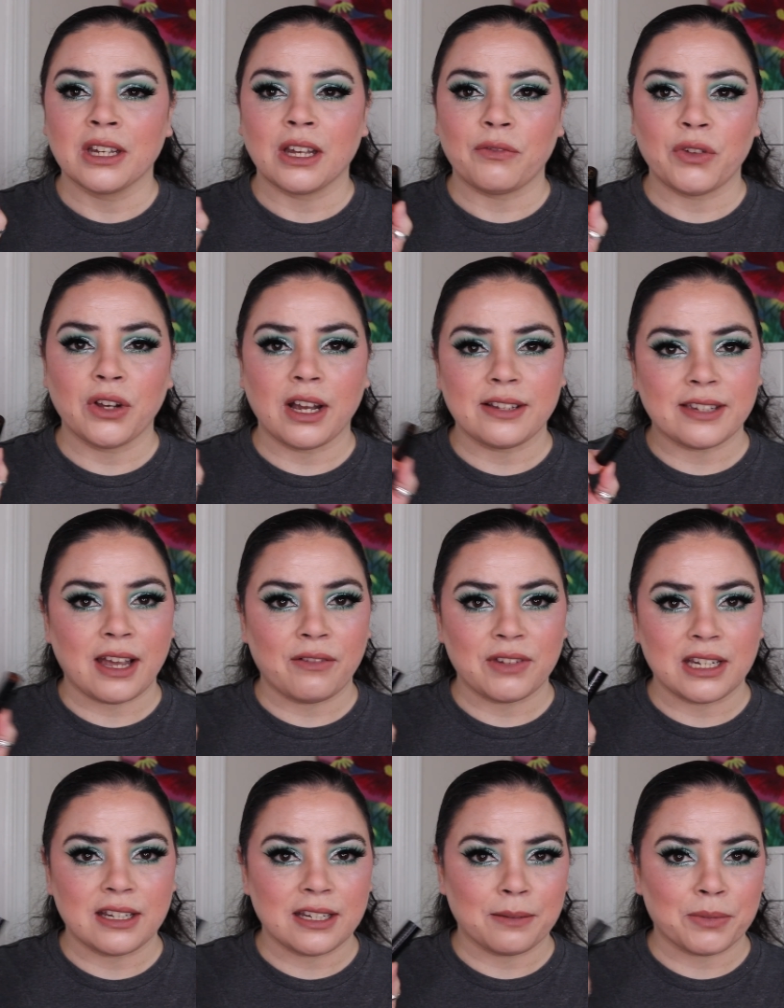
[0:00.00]
If you guys have
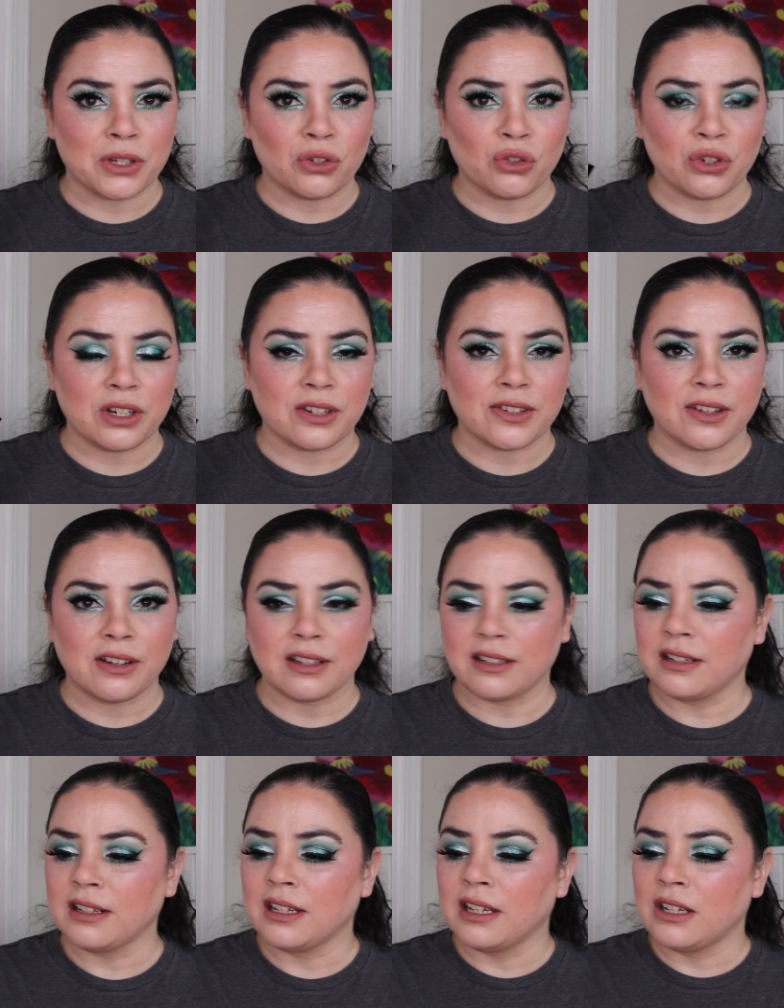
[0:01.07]
any tips and tricks
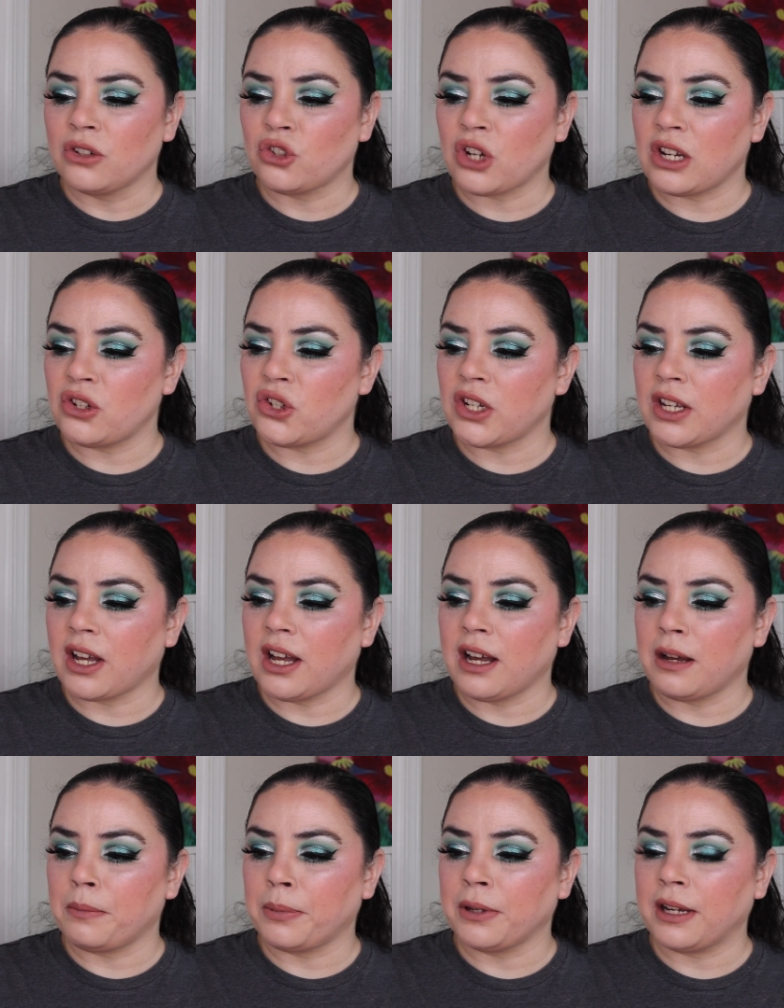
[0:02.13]
on changing
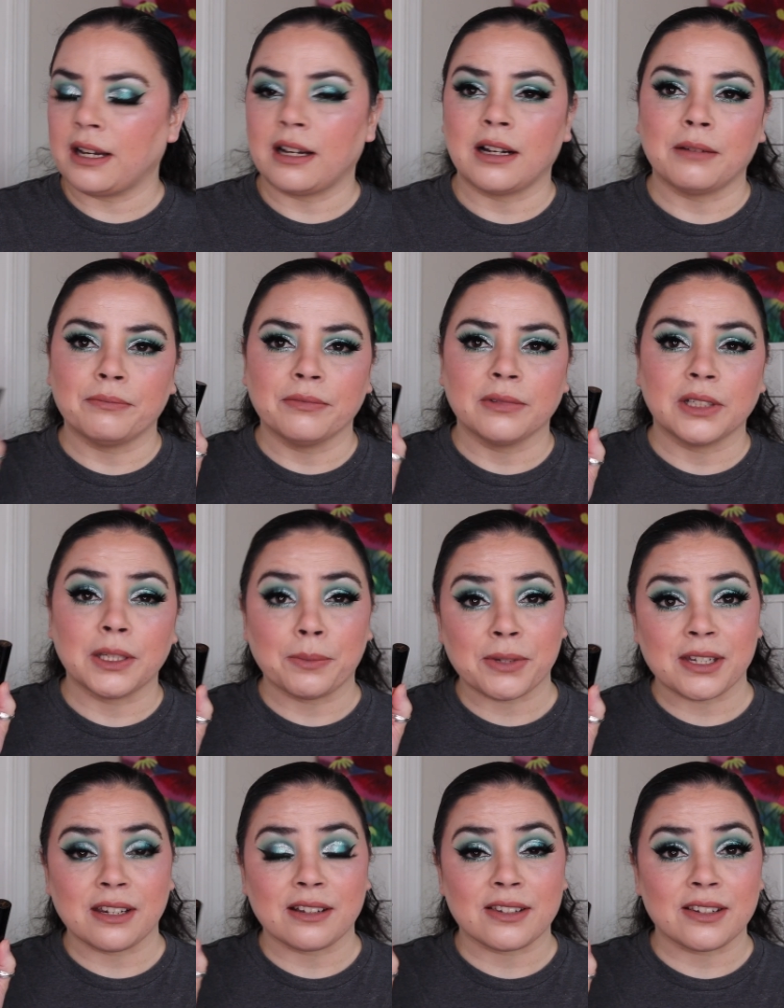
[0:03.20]
up um,
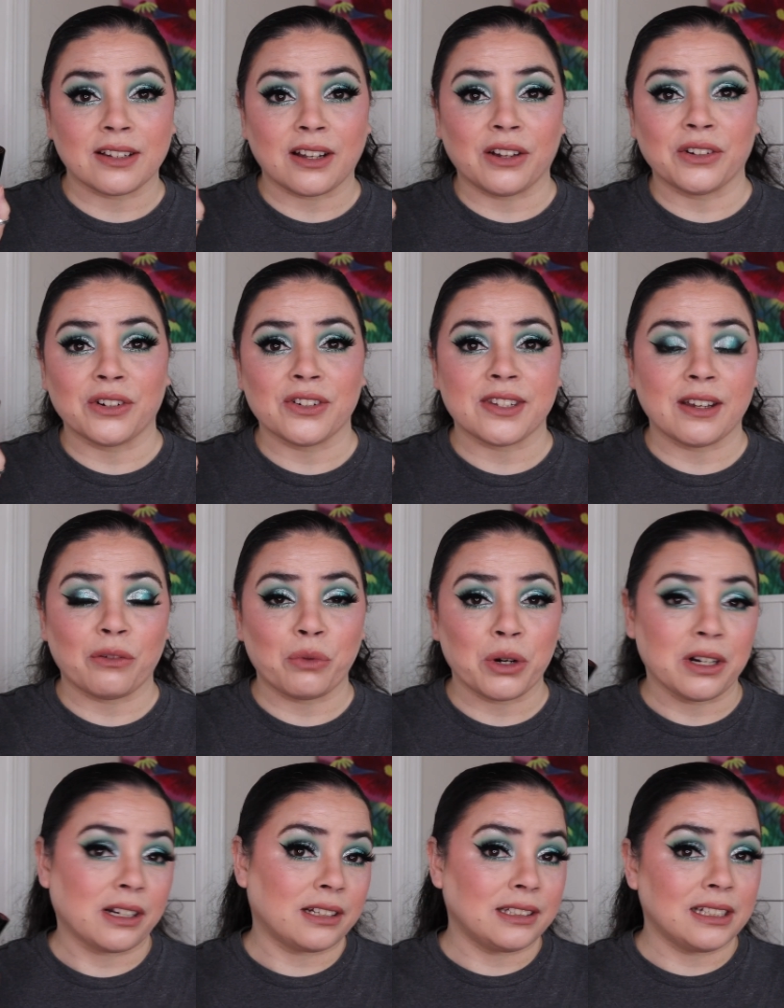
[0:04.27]
lipsticks to colors that
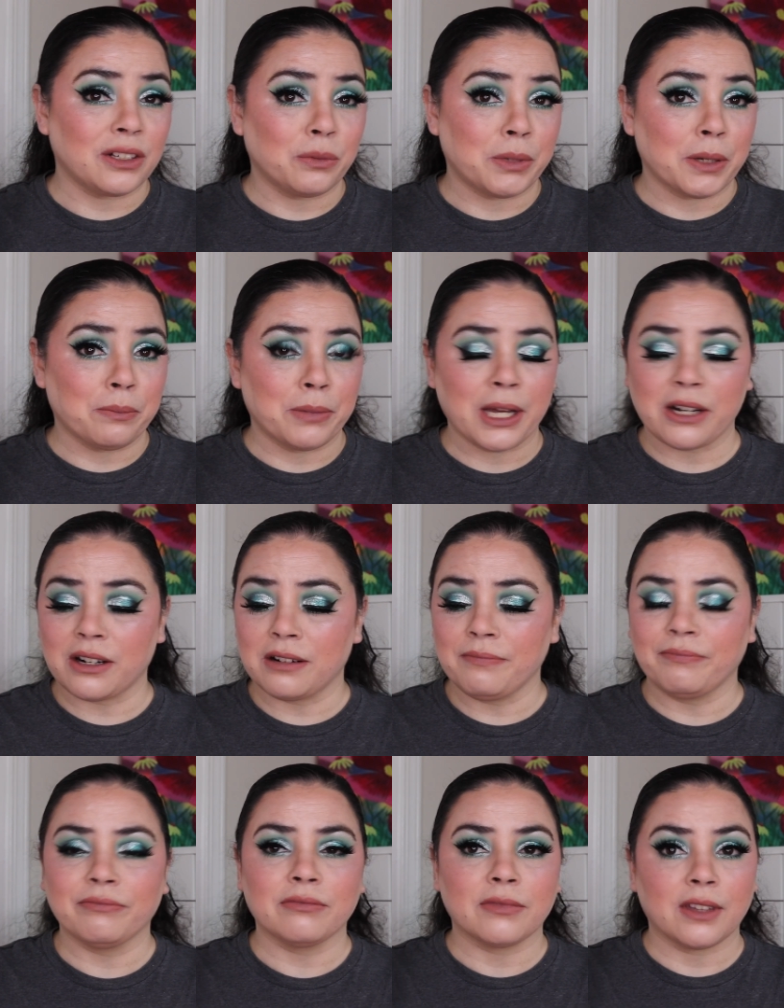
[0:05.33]
work a little bit
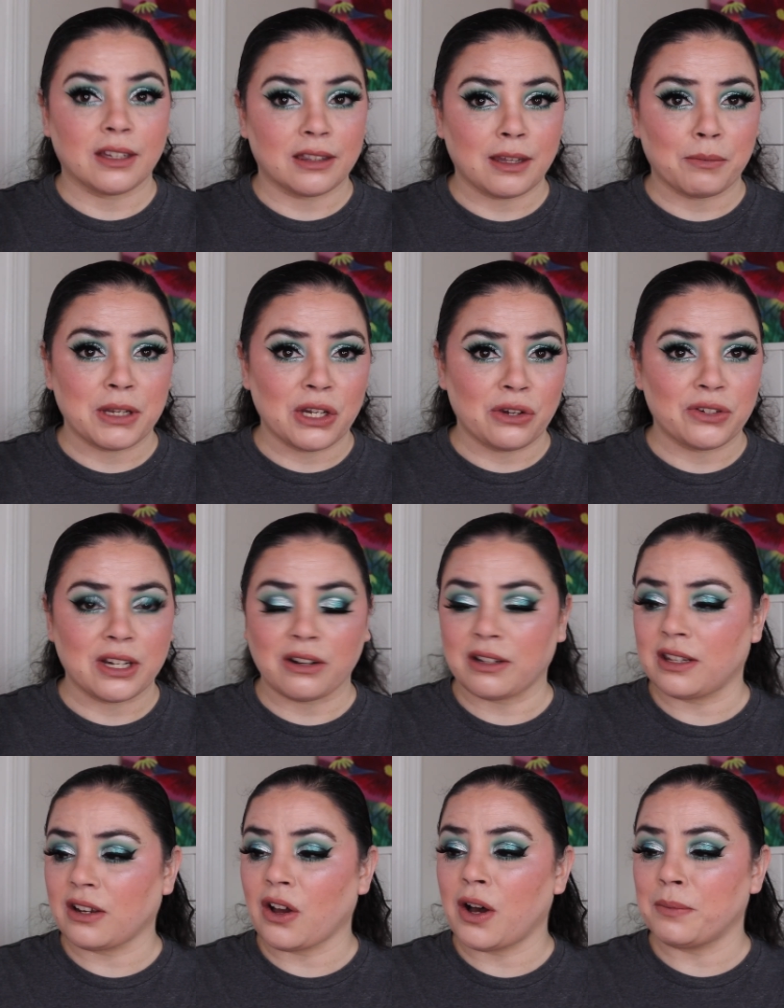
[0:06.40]
better, let me know down
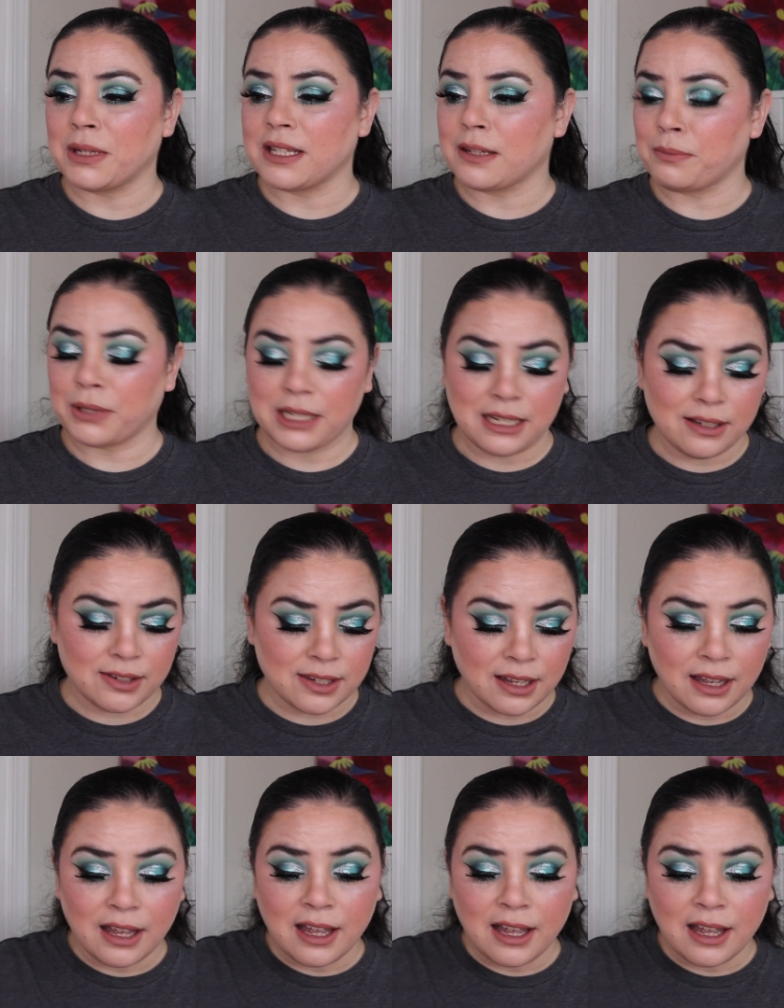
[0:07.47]
in the comments, please.